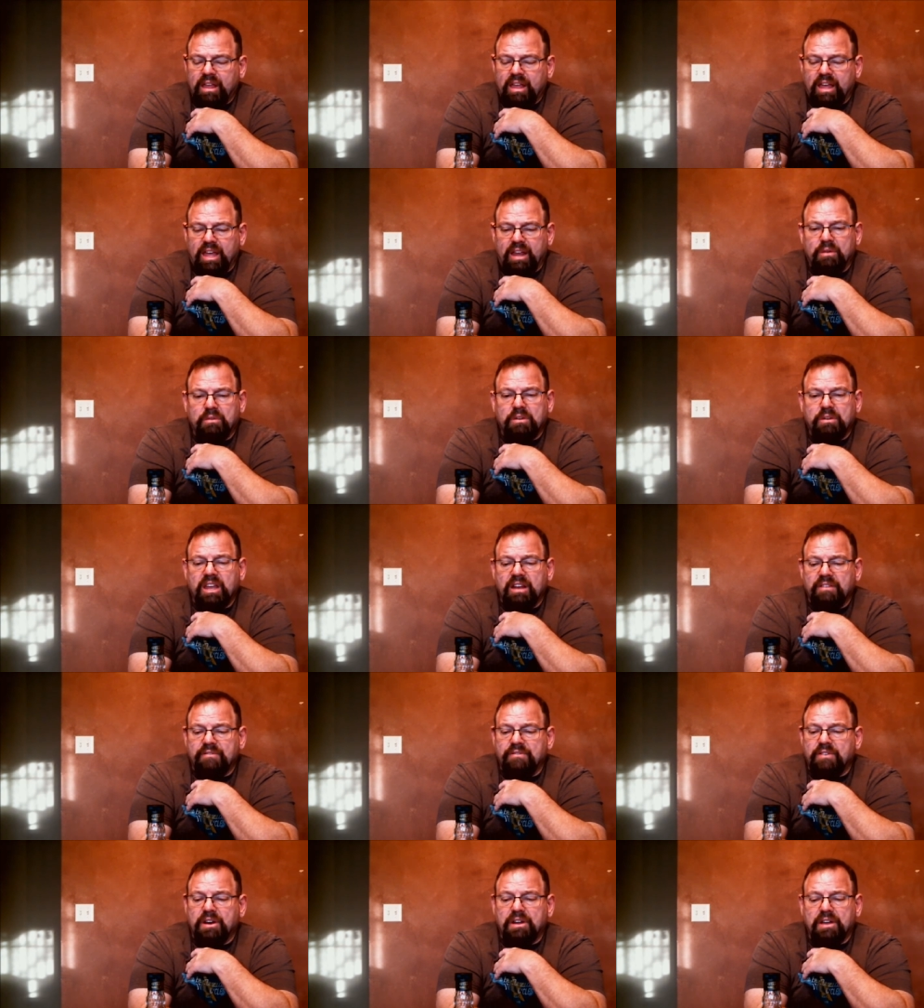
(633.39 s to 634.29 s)
I don't get it
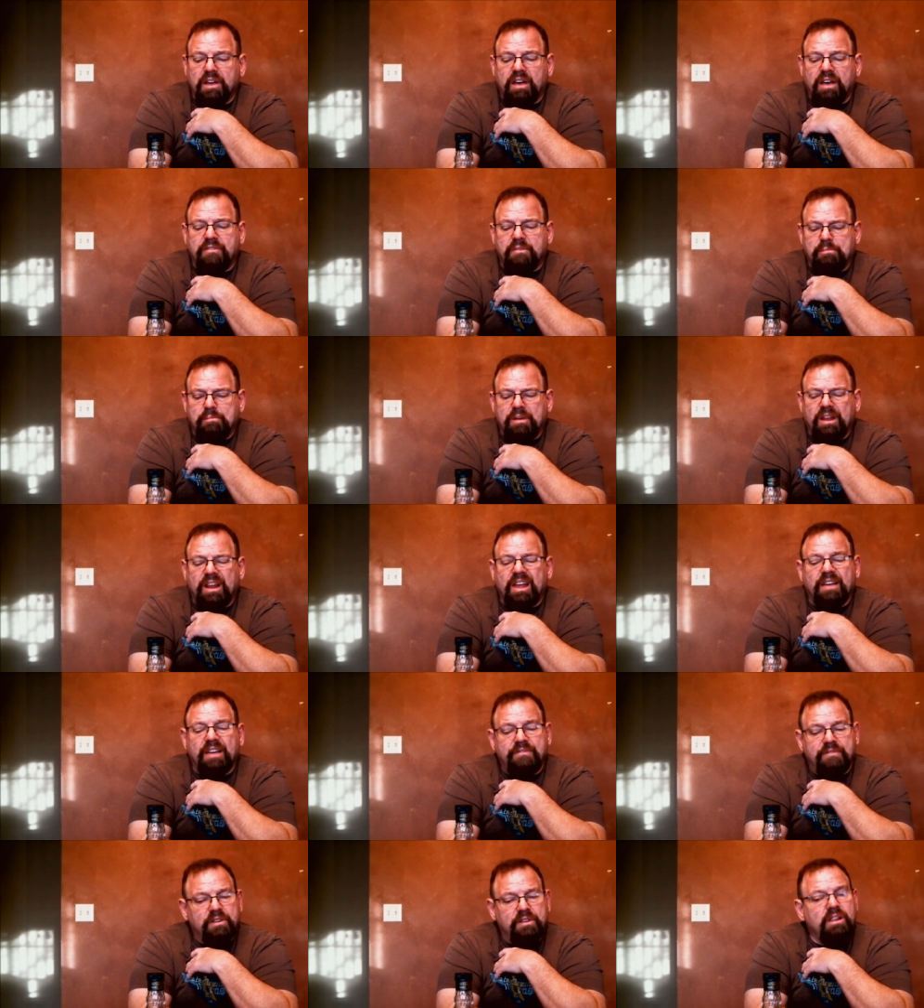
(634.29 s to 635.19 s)
very often, but I
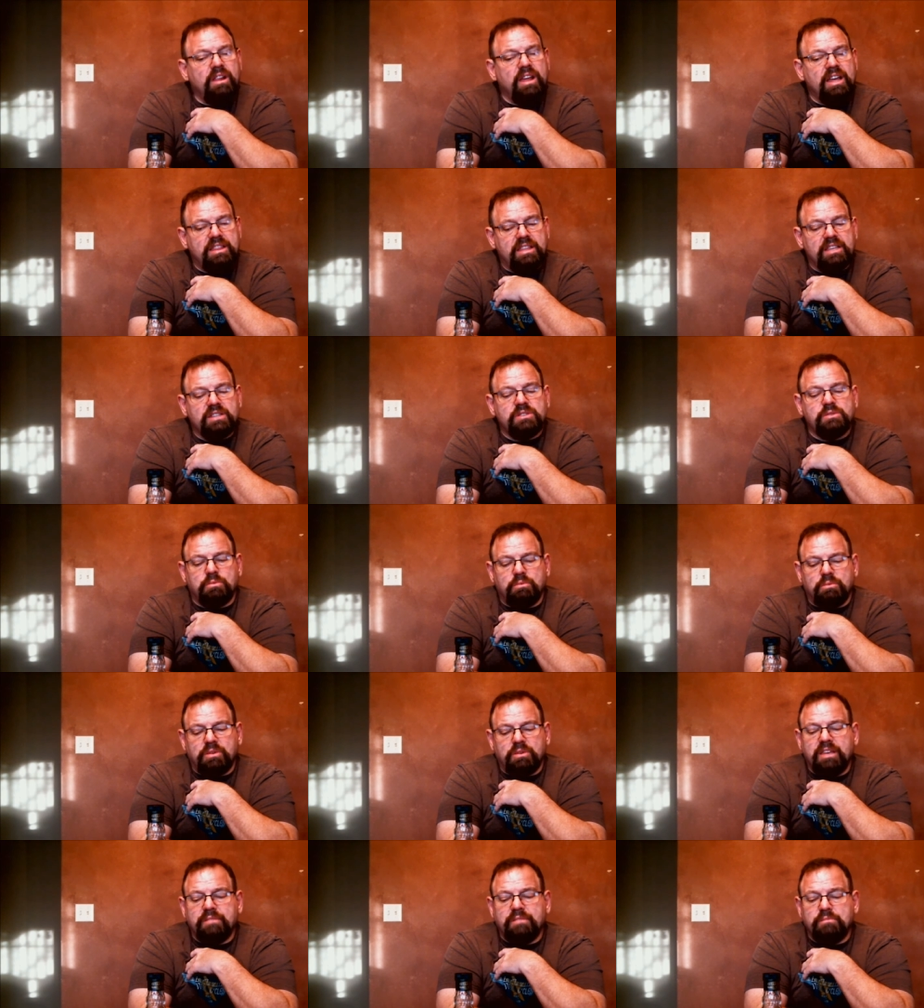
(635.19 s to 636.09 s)
feel like this one
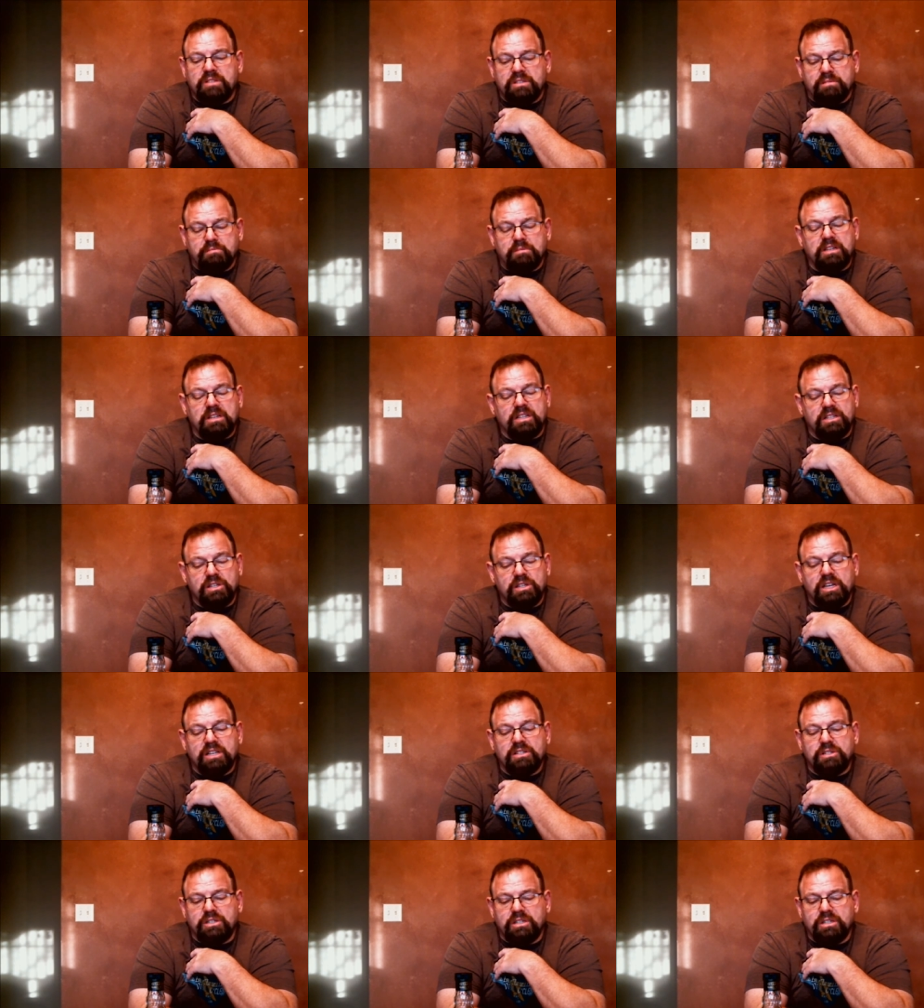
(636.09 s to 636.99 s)
would give me some
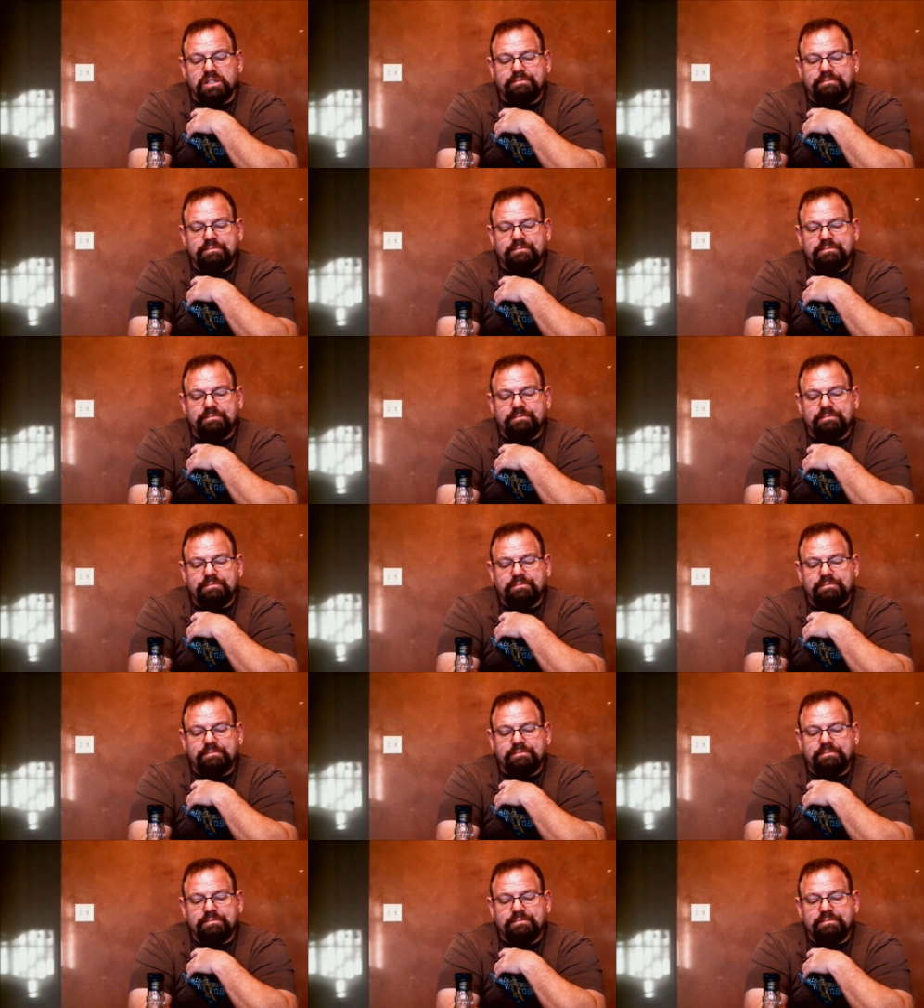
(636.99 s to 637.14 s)
indigestion.